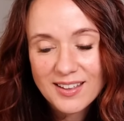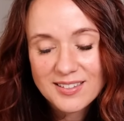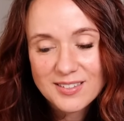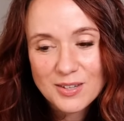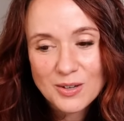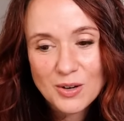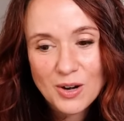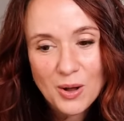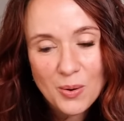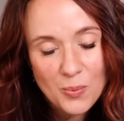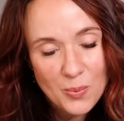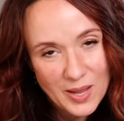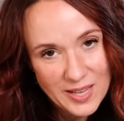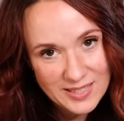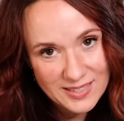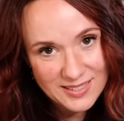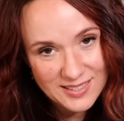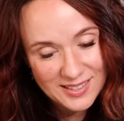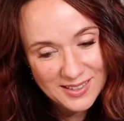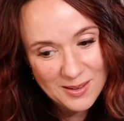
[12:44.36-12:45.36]
so you're not
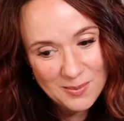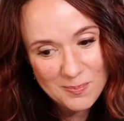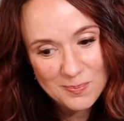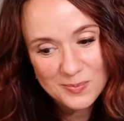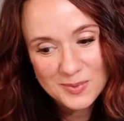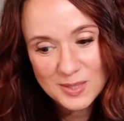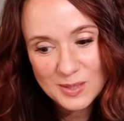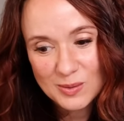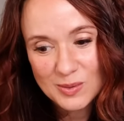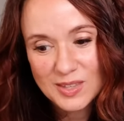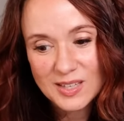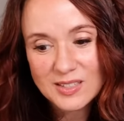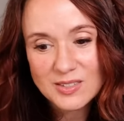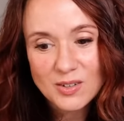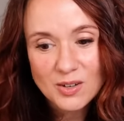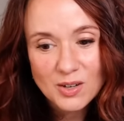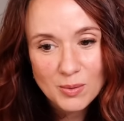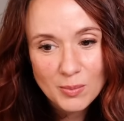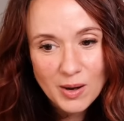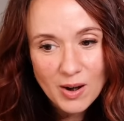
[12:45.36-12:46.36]
wasting them. So
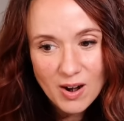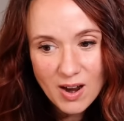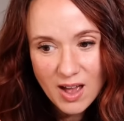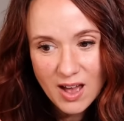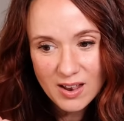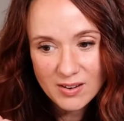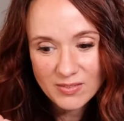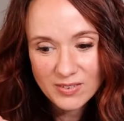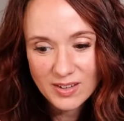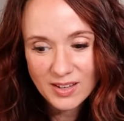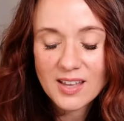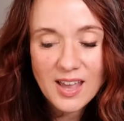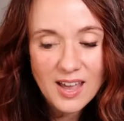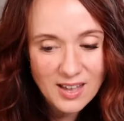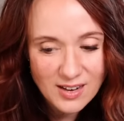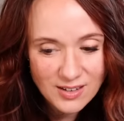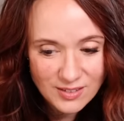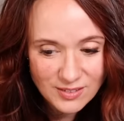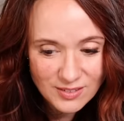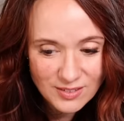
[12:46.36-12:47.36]
these are going to be our Advent
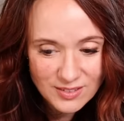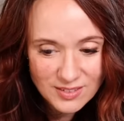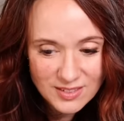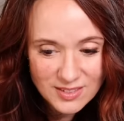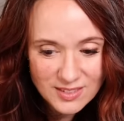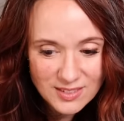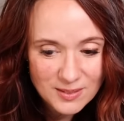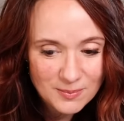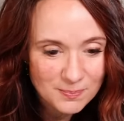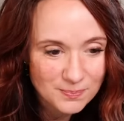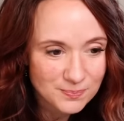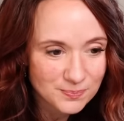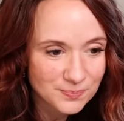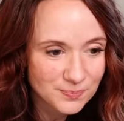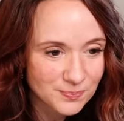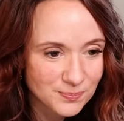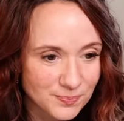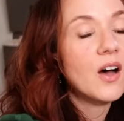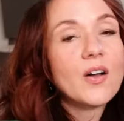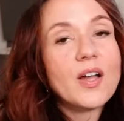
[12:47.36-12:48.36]
candles.
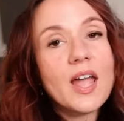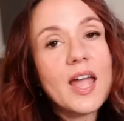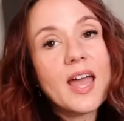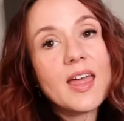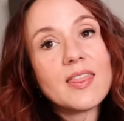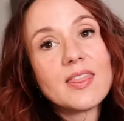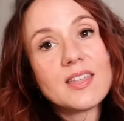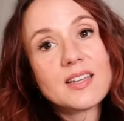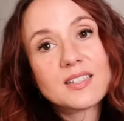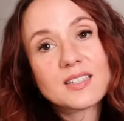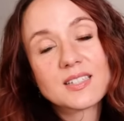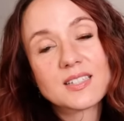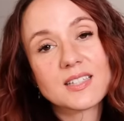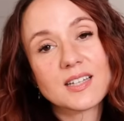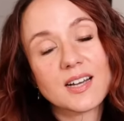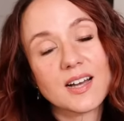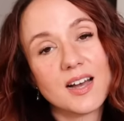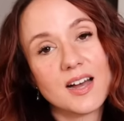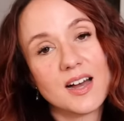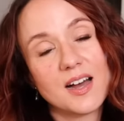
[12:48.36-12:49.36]
Okay, and this,
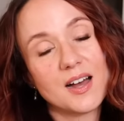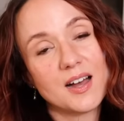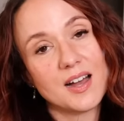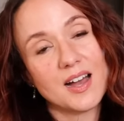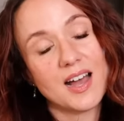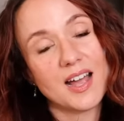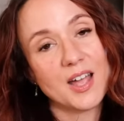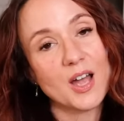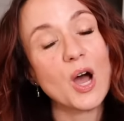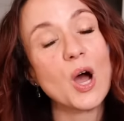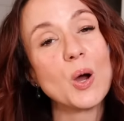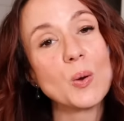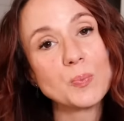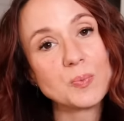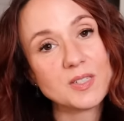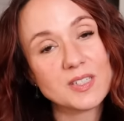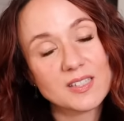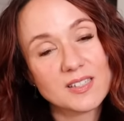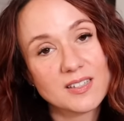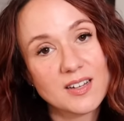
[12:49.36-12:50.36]
I
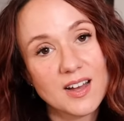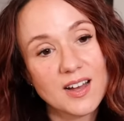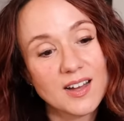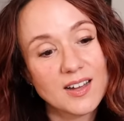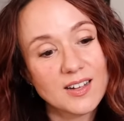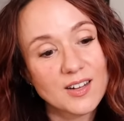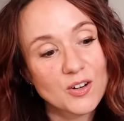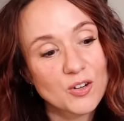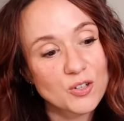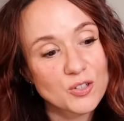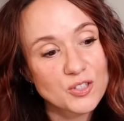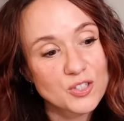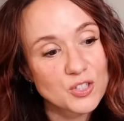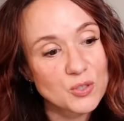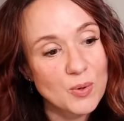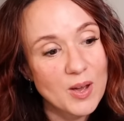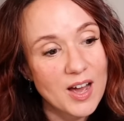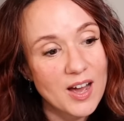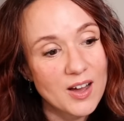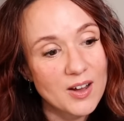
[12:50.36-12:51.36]
hope does not gross
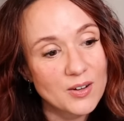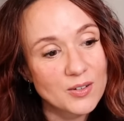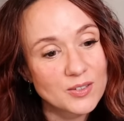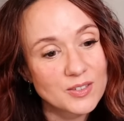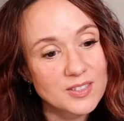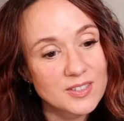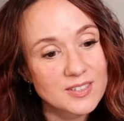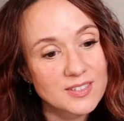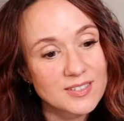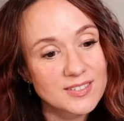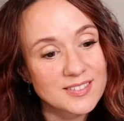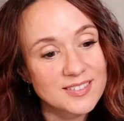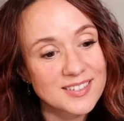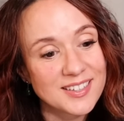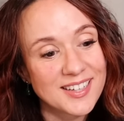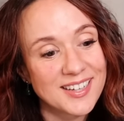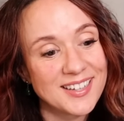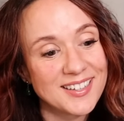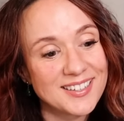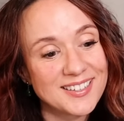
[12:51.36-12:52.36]
you out.
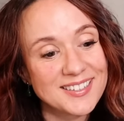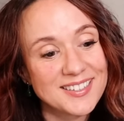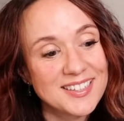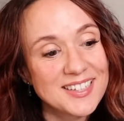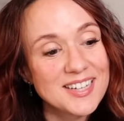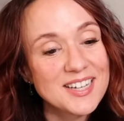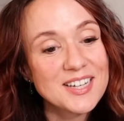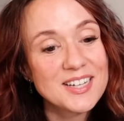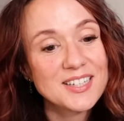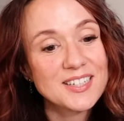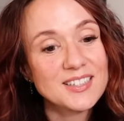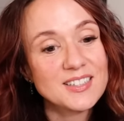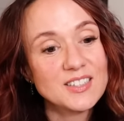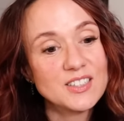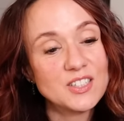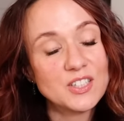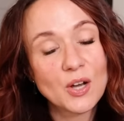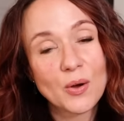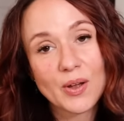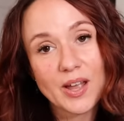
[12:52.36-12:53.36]

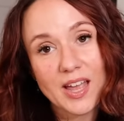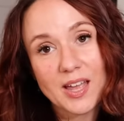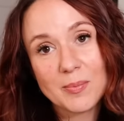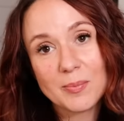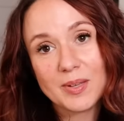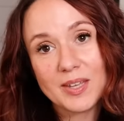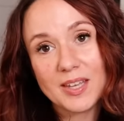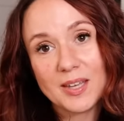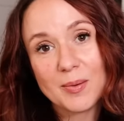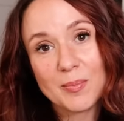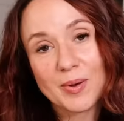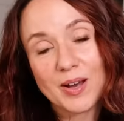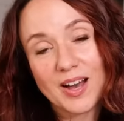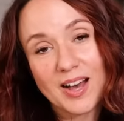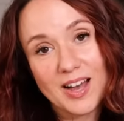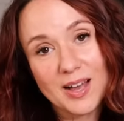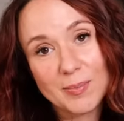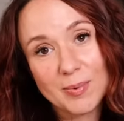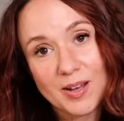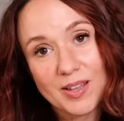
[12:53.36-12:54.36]
Don't hate me, but
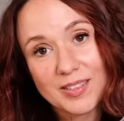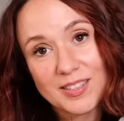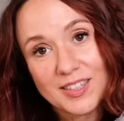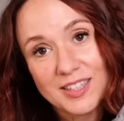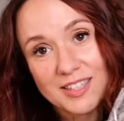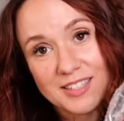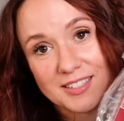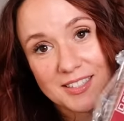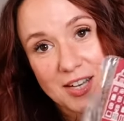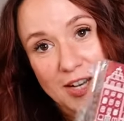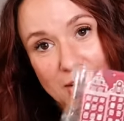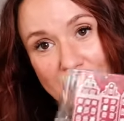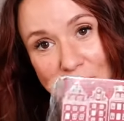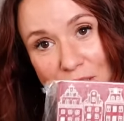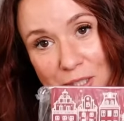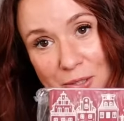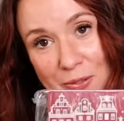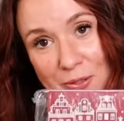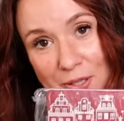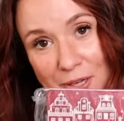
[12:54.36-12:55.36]
I bought these a
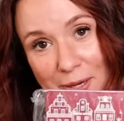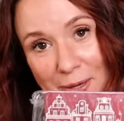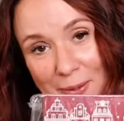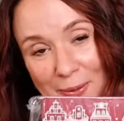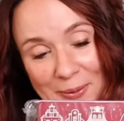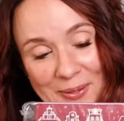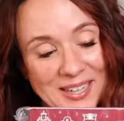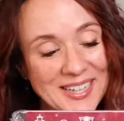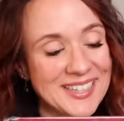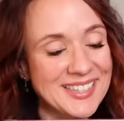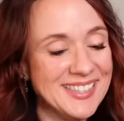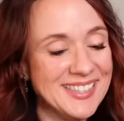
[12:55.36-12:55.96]
year ago.